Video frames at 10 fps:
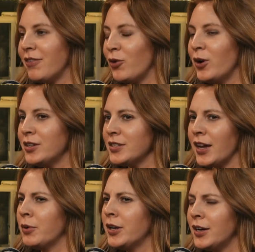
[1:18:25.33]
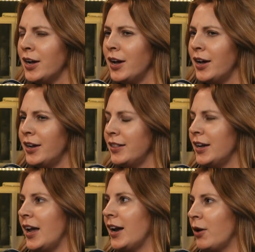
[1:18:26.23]
everyone is, I put it on
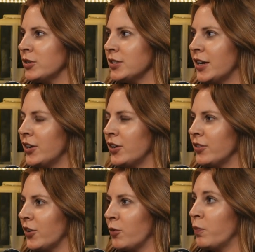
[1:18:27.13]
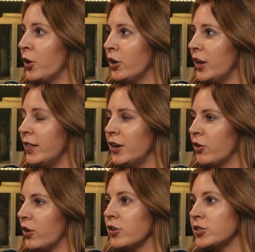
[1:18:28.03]
and then 8 hours later they're burnt and they
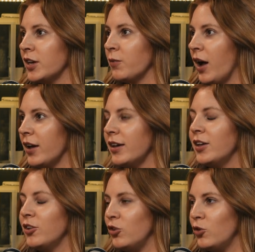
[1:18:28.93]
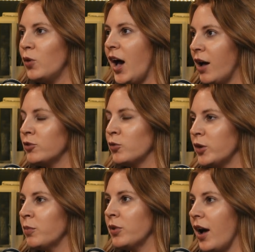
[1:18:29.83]
don't understand why. You have to
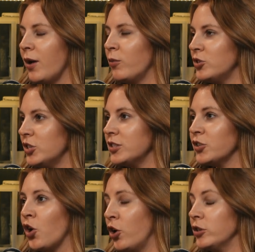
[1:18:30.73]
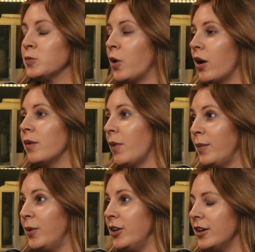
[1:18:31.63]
reapply, which is the hardest part in
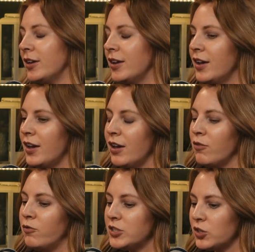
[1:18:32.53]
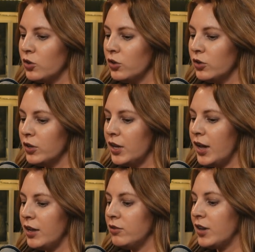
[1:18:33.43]
my opinion. Physical
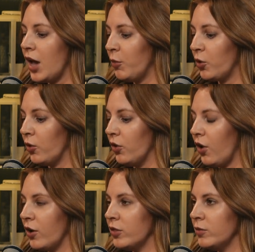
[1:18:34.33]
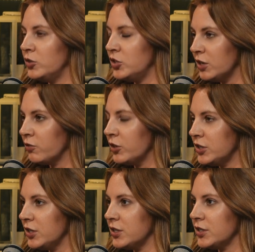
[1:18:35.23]
and chemical are the
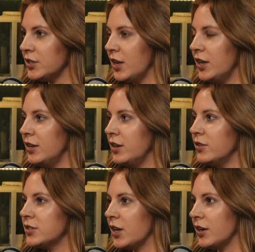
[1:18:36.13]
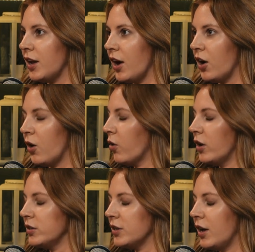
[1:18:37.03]
differences in skincare
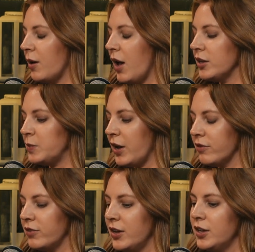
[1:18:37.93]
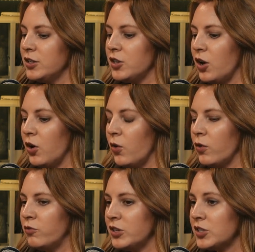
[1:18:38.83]
or SPF.
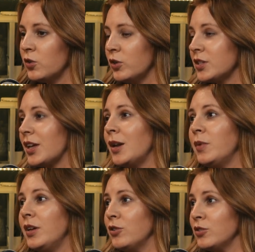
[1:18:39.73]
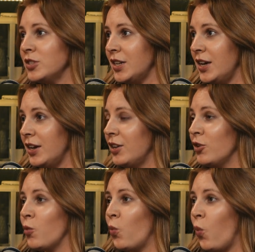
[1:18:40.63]
So physical is going to be your
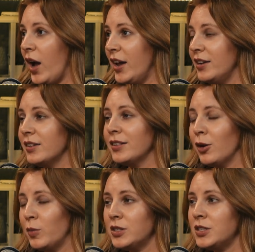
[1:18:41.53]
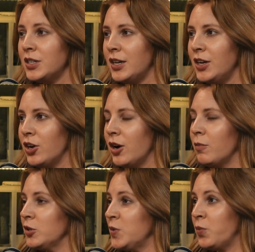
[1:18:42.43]
zinc, your white, a little bit
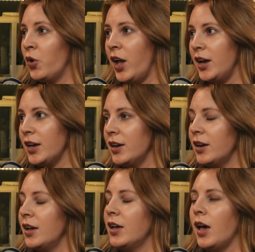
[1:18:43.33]
stickier. Most people hate it.